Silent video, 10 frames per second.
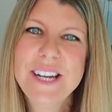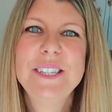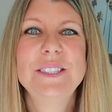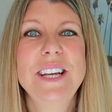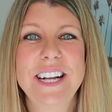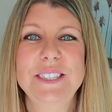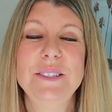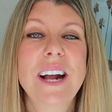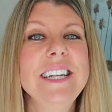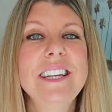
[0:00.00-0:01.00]
So yes,
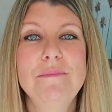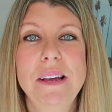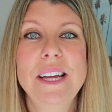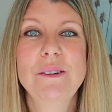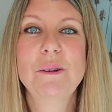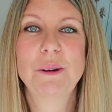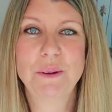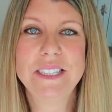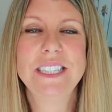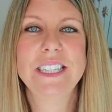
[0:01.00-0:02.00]
you guys have been
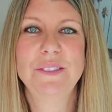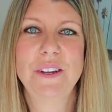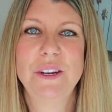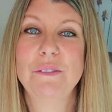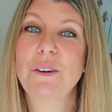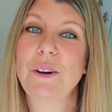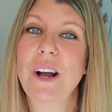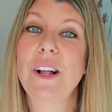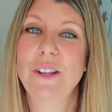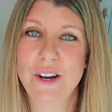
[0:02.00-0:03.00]
requesting this video for
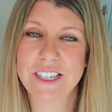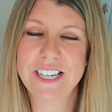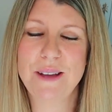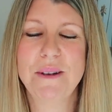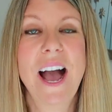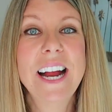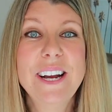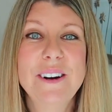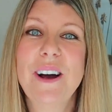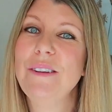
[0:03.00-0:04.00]
a long time. I
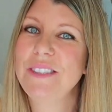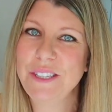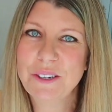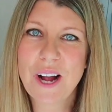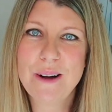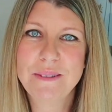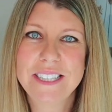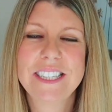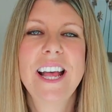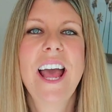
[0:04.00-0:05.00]
know, I've seen your
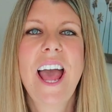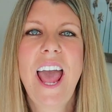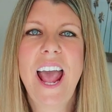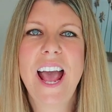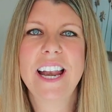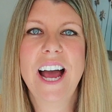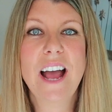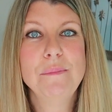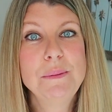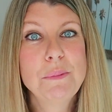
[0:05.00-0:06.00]
comments, and
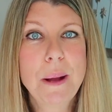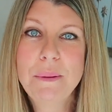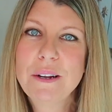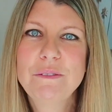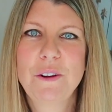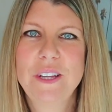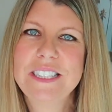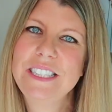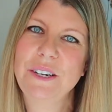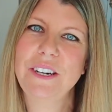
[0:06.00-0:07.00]
I've been prepping for
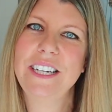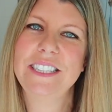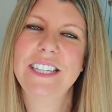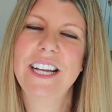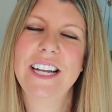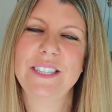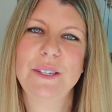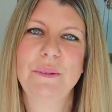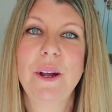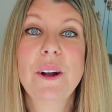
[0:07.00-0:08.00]
this series, and
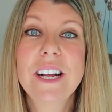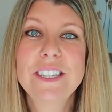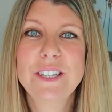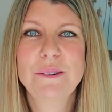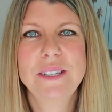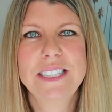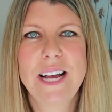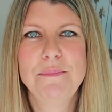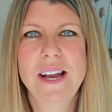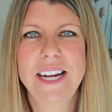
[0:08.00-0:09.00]
so we are going to start with the
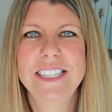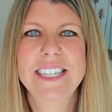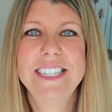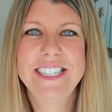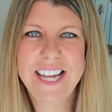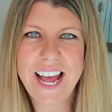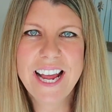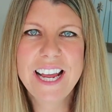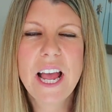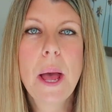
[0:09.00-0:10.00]
type 9
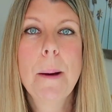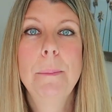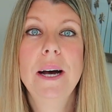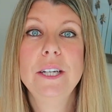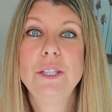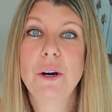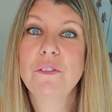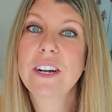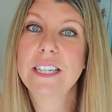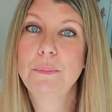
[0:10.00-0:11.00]
today, but don't
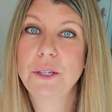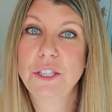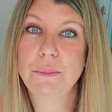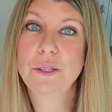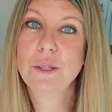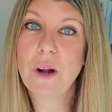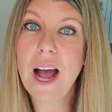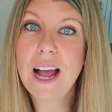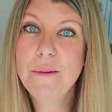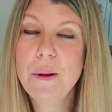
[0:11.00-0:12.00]
forget to push
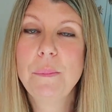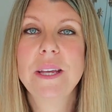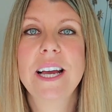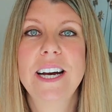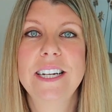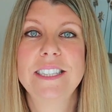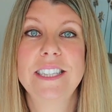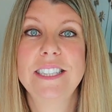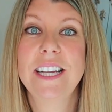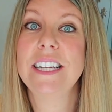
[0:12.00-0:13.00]
subscribe because
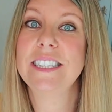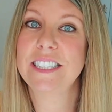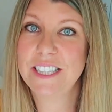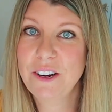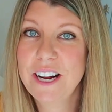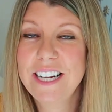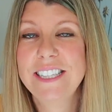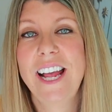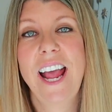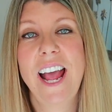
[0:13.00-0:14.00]
this is a
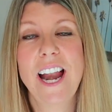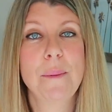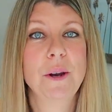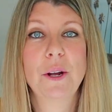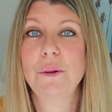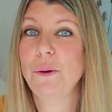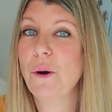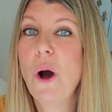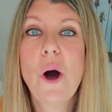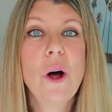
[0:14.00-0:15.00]
series, and I'm going to go
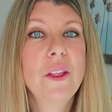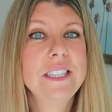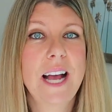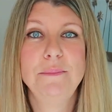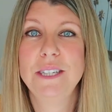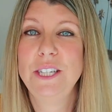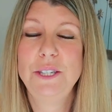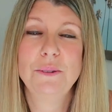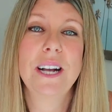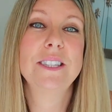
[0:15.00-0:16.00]
through all the types and
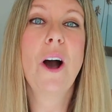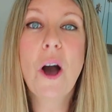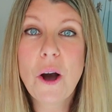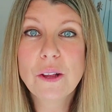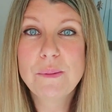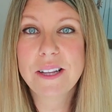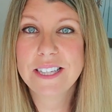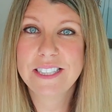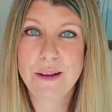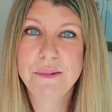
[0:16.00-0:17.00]
teach you guys all about
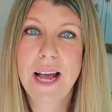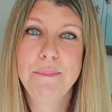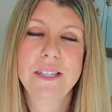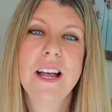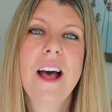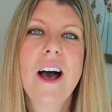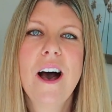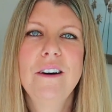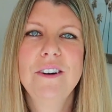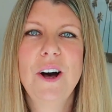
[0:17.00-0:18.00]
the subtypes
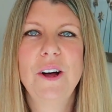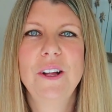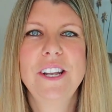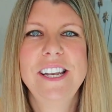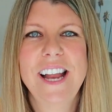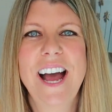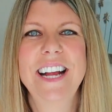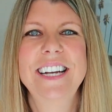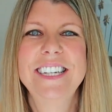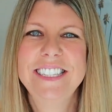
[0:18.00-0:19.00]
of all
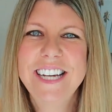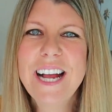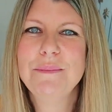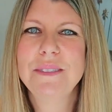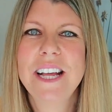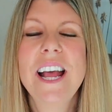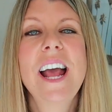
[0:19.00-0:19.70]
9 types.